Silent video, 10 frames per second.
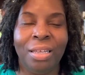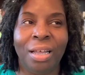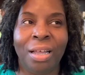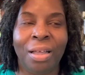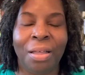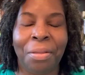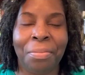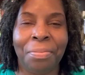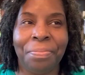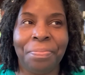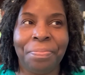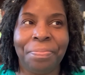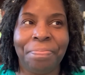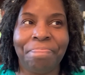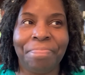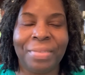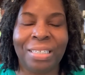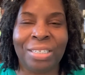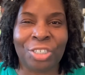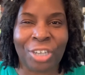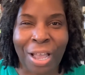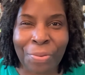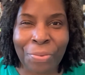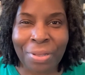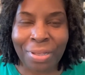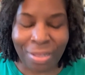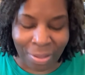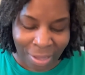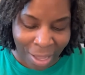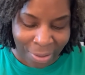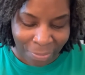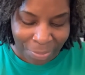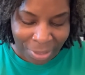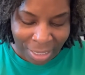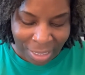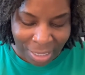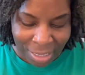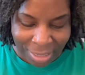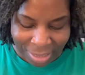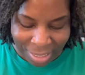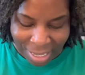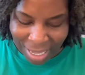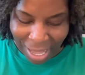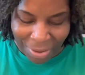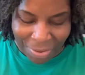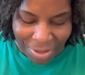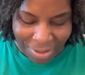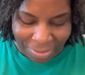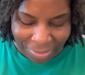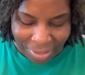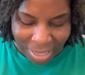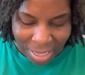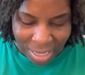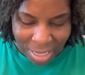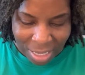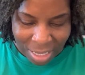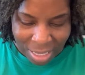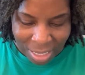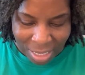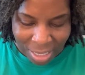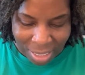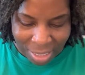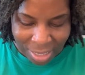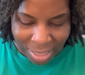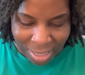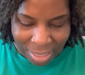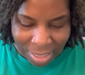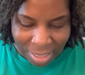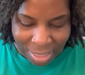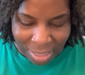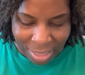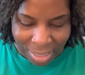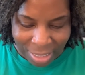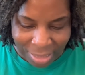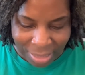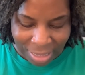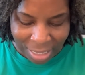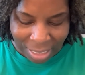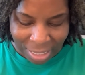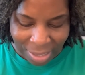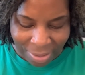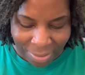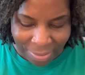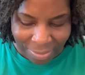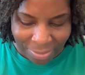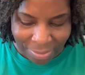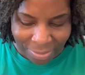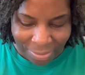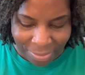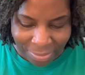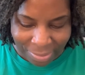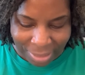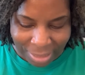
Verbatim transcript: um, genre of kind of book it is, I don't know. Uh, let's see. Oh,